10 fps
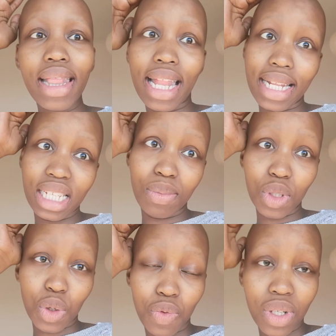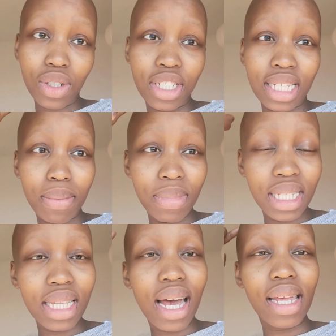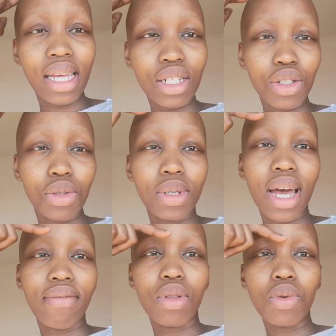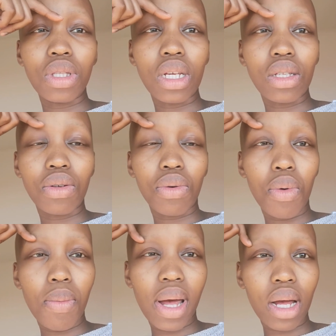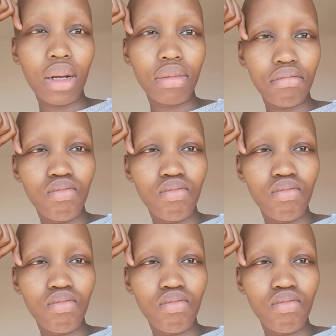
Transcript: That chemo's over, because that means I get to have those things grow back.